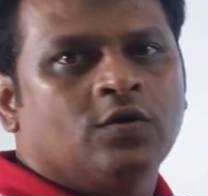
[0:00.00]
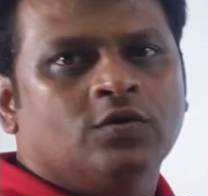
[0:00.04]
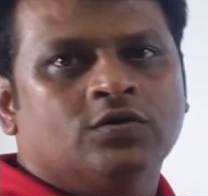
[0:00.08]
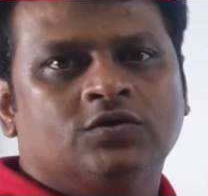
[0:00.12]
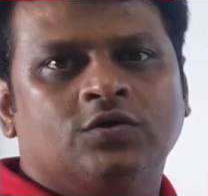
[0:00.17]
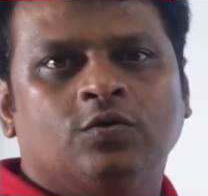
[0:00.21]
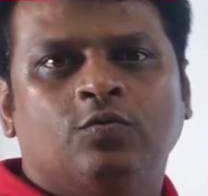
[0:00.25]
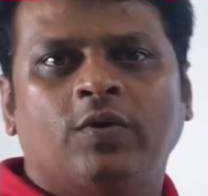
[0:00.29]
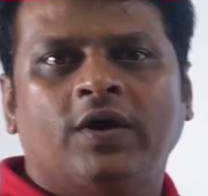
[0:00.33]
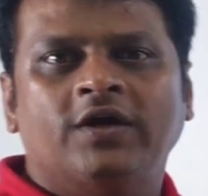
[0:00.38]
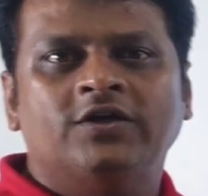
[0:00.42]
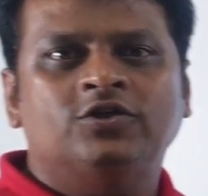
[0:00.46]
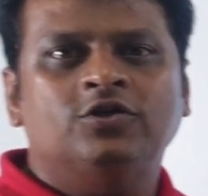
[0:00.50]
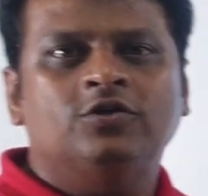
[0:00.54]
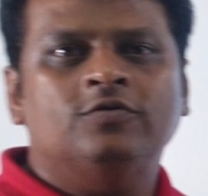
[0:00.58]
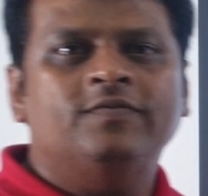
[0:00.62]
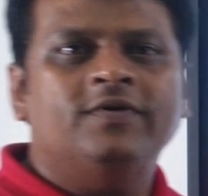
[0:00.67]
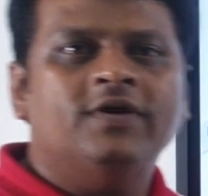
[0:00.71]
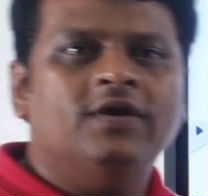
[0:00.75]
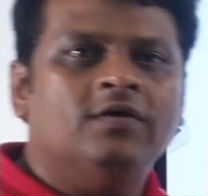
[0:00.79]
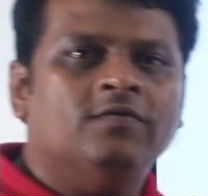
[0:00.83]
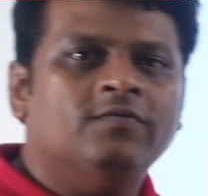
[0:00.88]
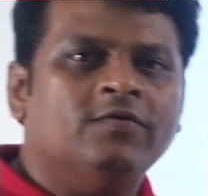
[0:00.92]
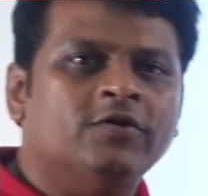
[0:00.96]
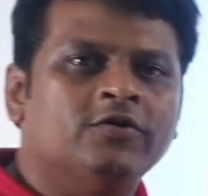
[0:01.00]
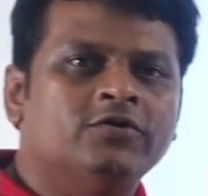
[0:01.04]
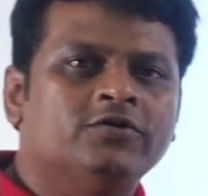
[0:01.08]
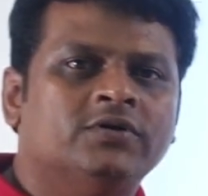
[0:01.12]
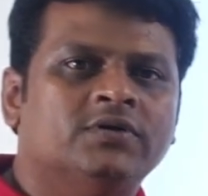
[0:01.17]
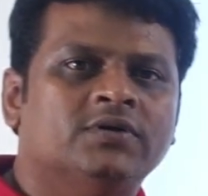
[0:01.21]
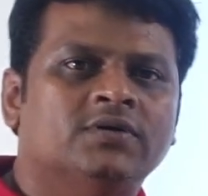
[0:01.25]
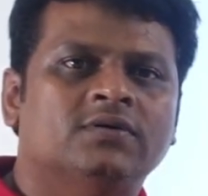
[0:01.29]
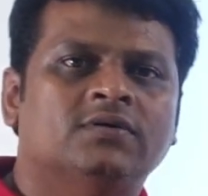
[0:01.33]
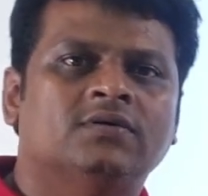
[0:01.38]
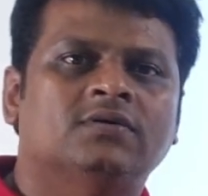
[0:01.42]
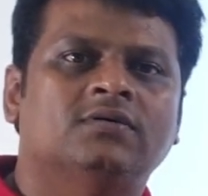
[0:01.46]
So why should we avoid
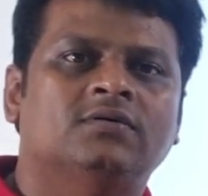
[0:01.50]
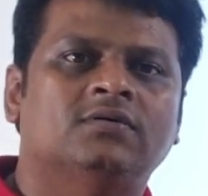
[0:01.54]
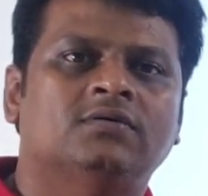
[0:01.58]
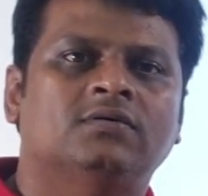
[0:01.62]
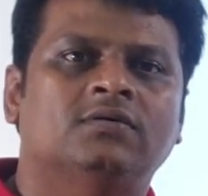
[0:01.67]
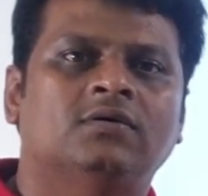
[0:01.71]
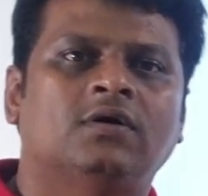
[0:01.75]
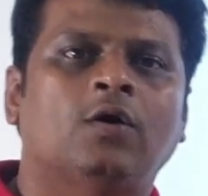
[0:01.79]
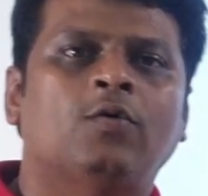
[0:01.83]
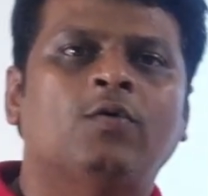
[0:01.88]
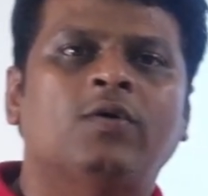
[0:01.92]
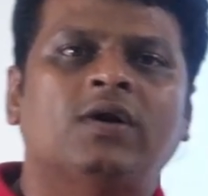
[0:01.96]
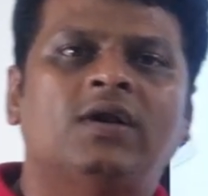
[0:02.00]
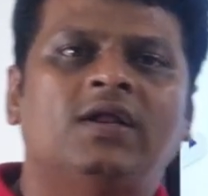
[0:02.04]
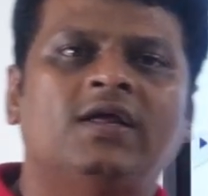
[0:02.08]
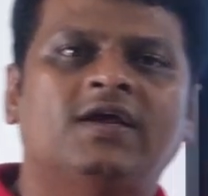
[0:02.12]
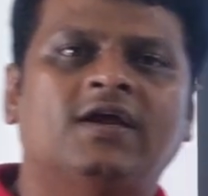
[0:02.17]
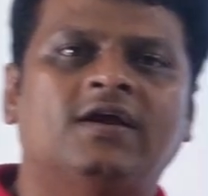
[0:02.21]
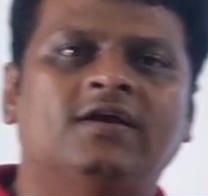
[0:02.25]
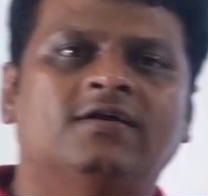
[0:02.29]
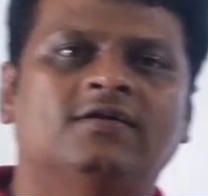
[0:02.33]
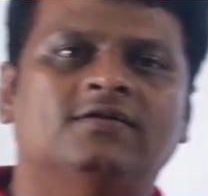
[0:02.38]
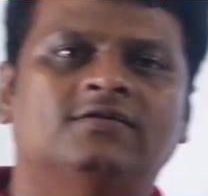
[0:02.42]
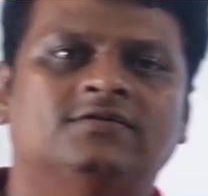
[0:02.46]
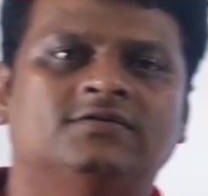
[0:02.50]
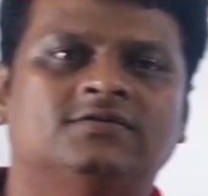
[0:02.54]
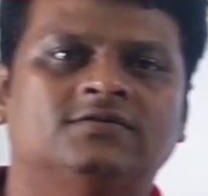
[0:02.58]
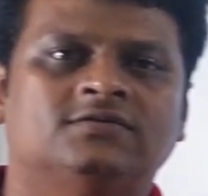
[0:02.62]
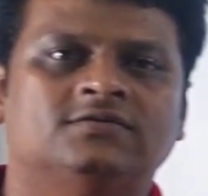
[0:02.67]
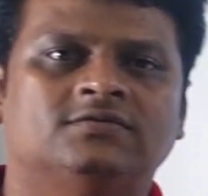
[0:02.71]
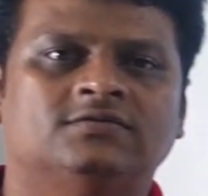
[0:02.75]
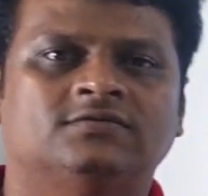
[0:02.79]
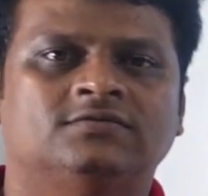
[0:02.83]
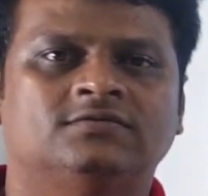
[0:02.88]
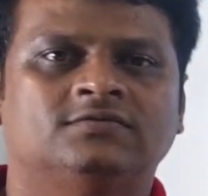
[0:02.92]
hourly candles?